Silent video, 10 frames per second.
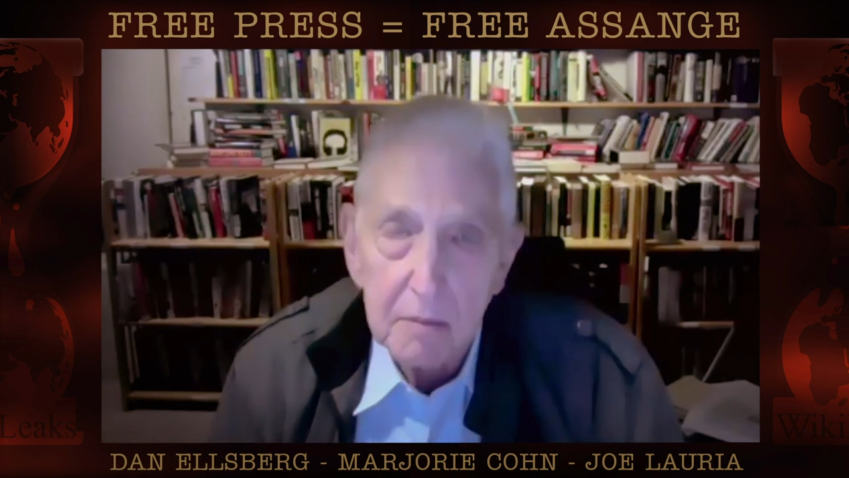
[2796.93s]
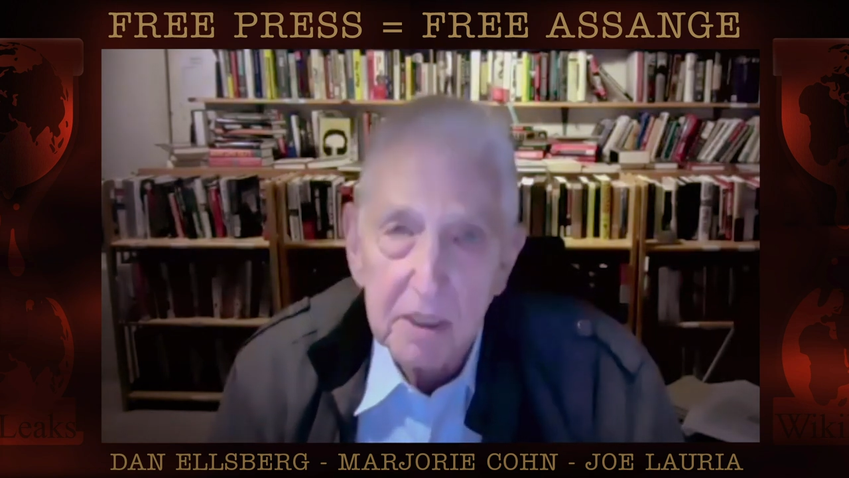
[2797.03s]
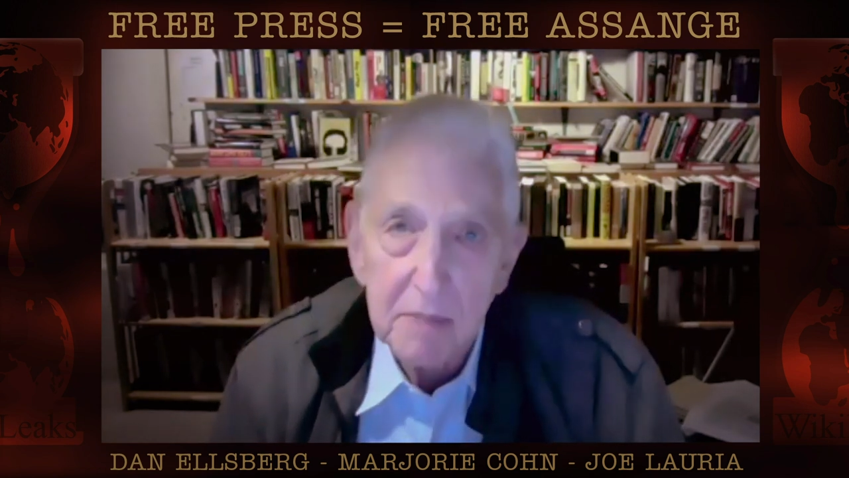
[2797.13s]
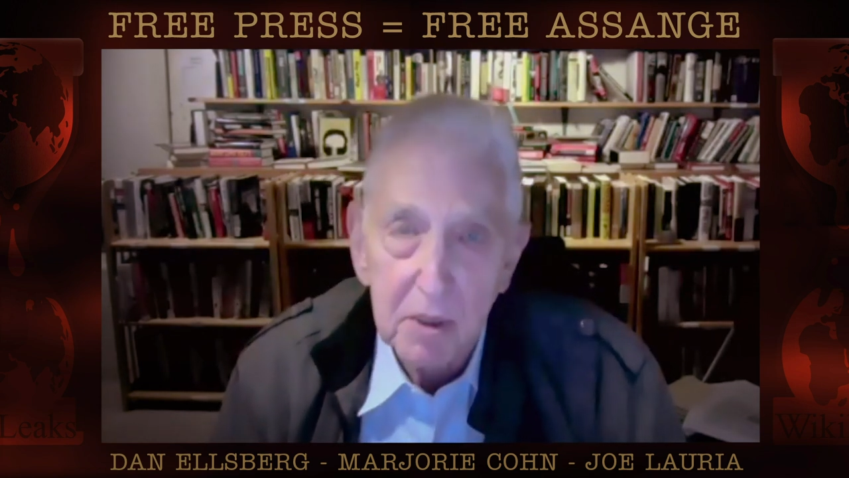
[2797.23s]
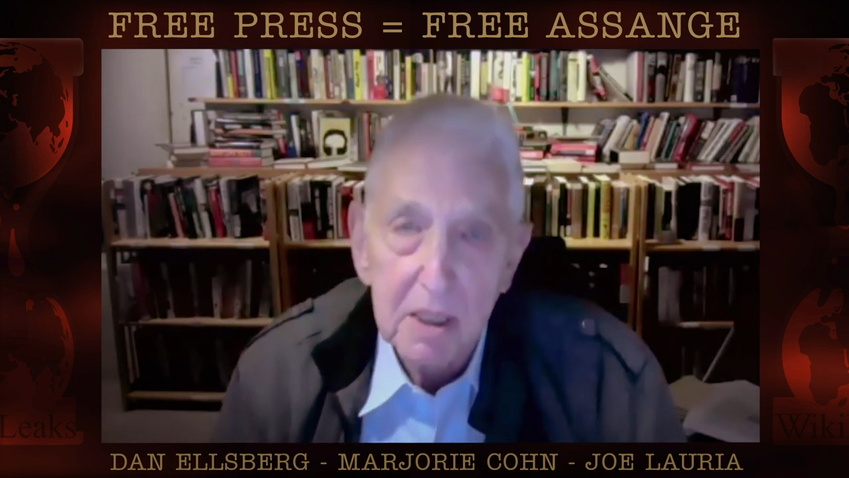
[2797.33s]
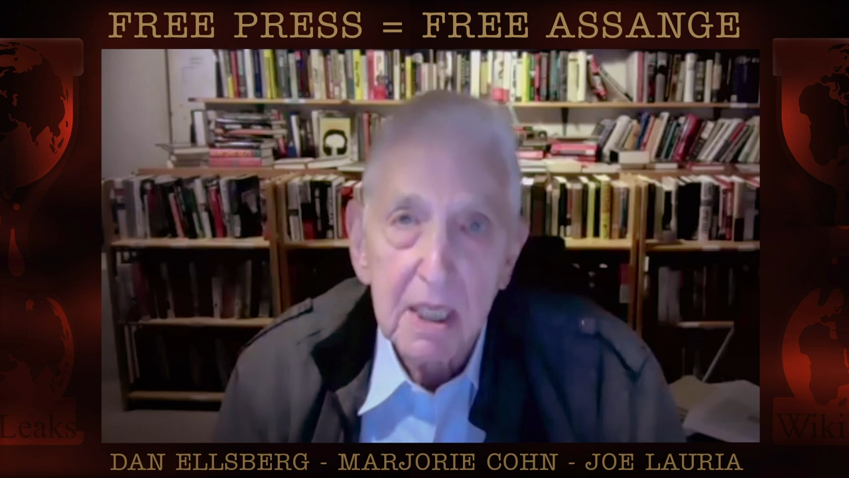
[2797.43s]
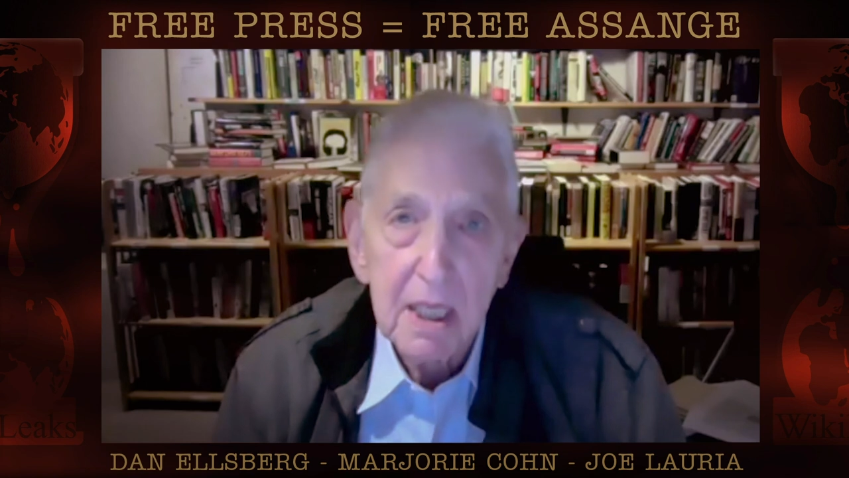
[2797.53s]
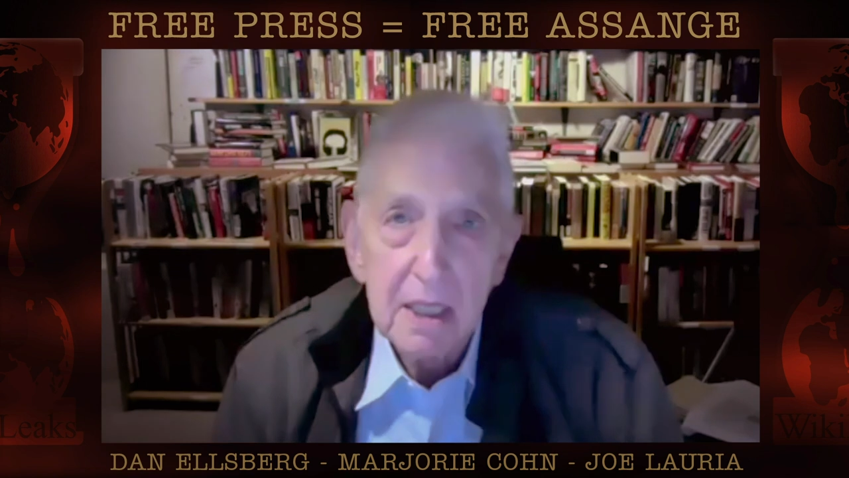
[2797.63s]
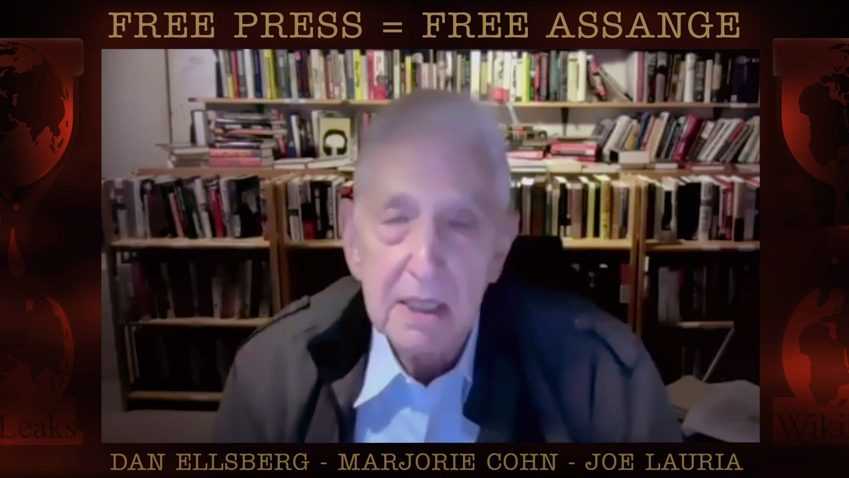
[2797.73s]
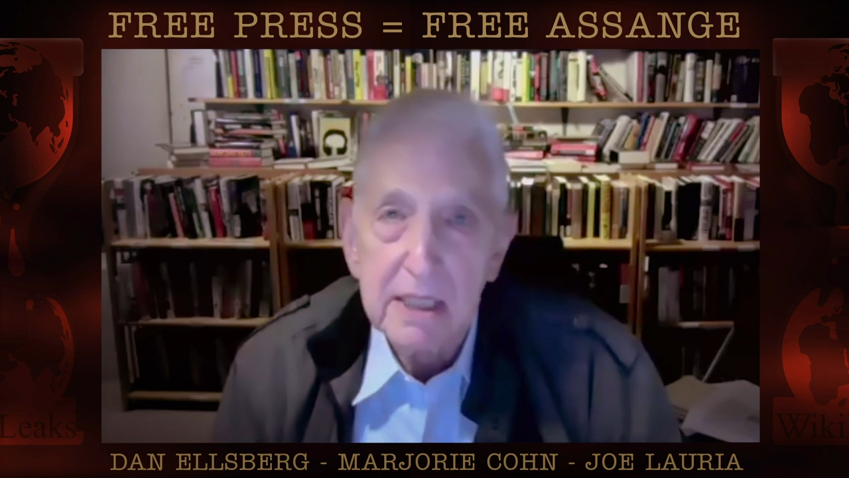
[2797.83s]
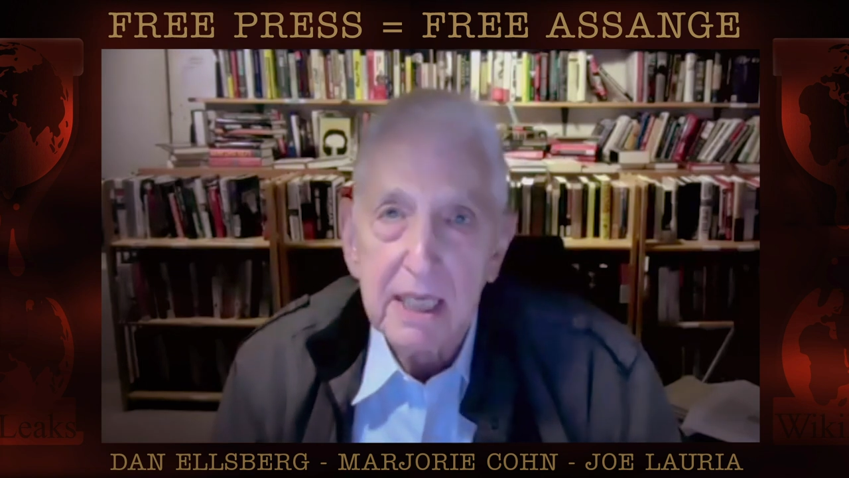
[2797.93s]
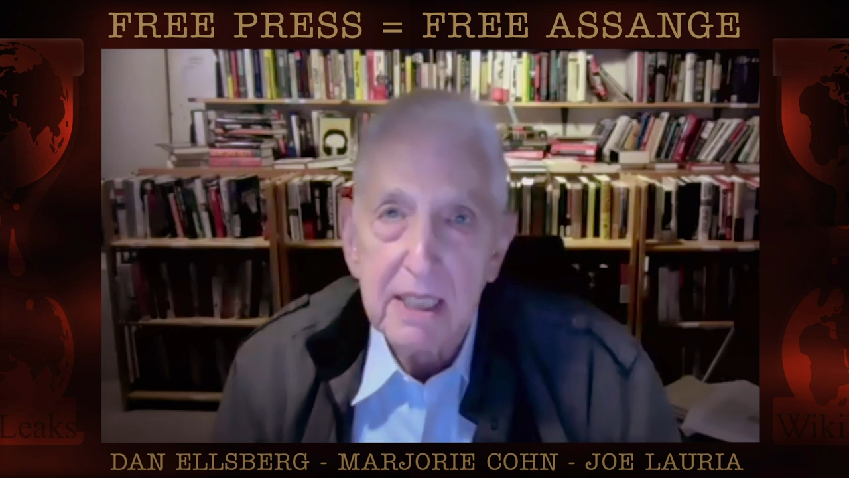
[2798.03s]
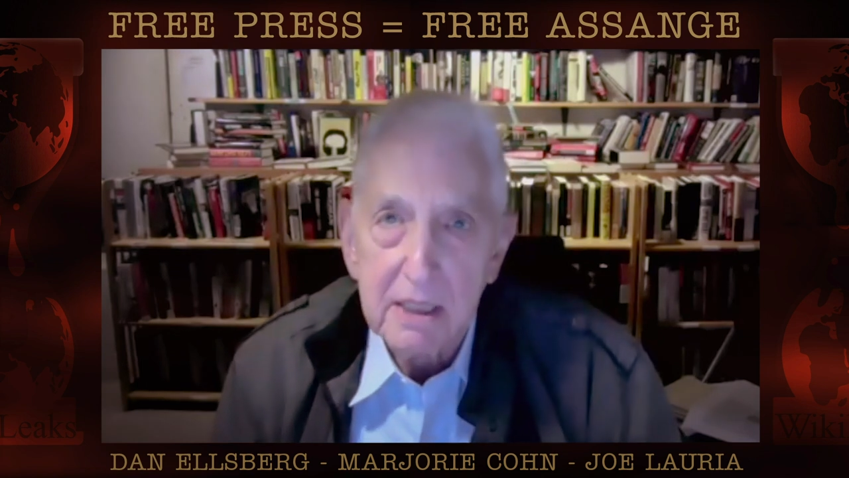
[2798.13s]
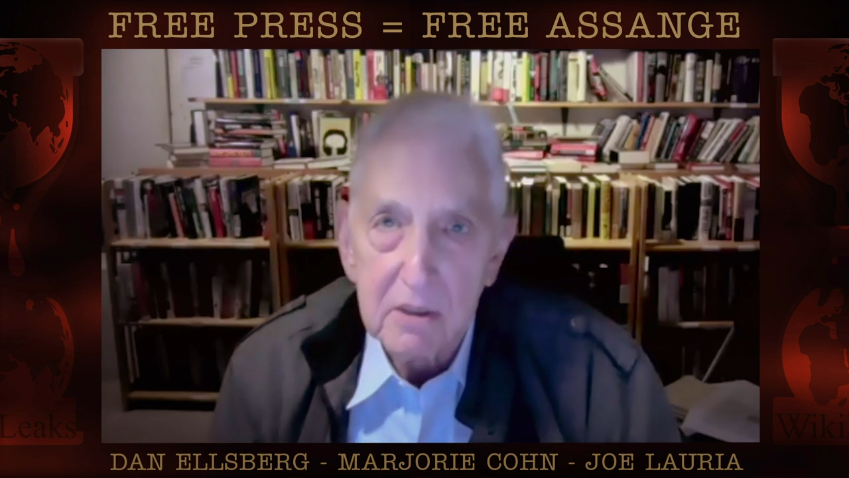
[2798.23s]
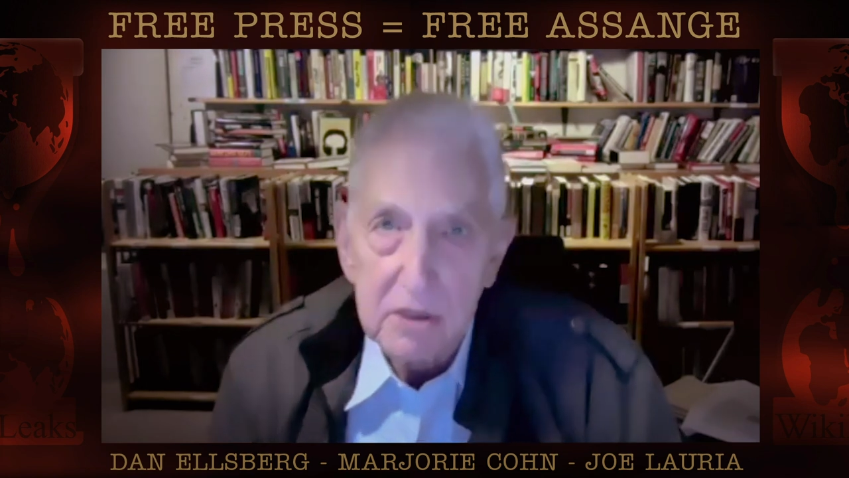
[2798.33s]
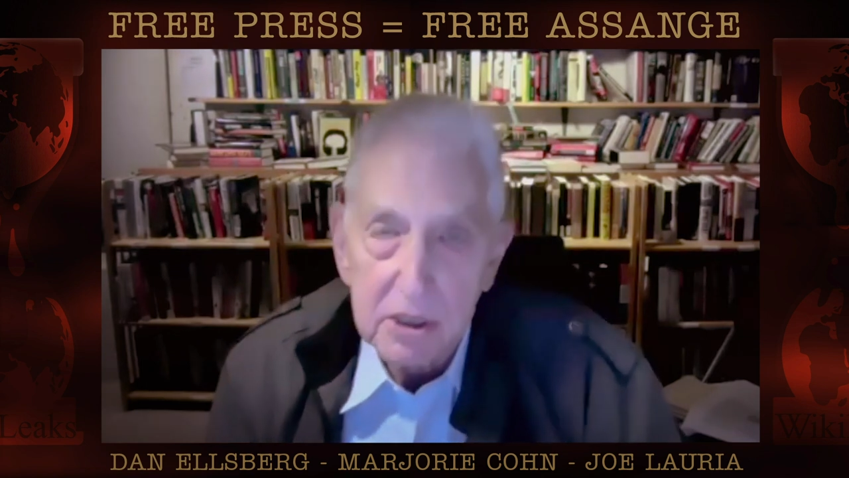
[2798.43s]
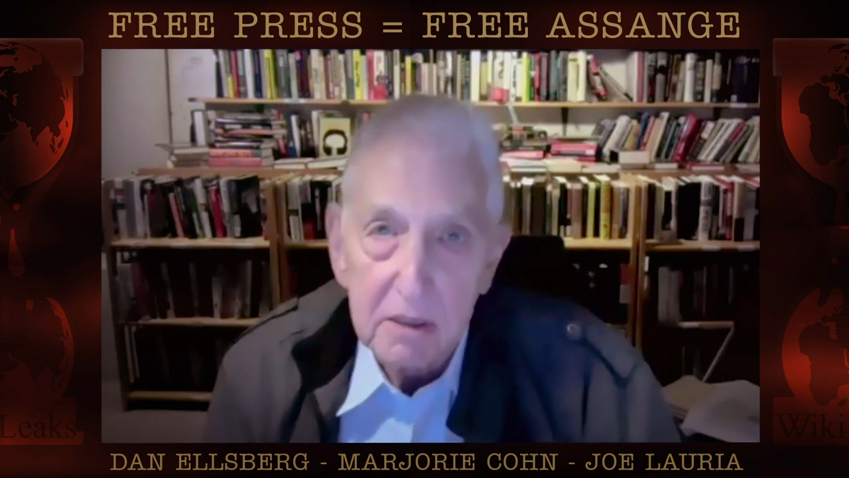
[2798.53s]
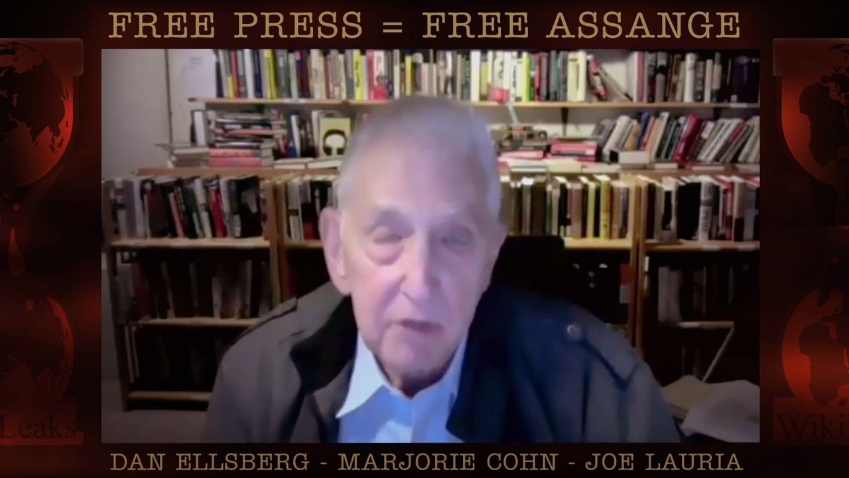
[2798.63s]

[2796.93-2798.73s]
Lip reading: people than the 8 years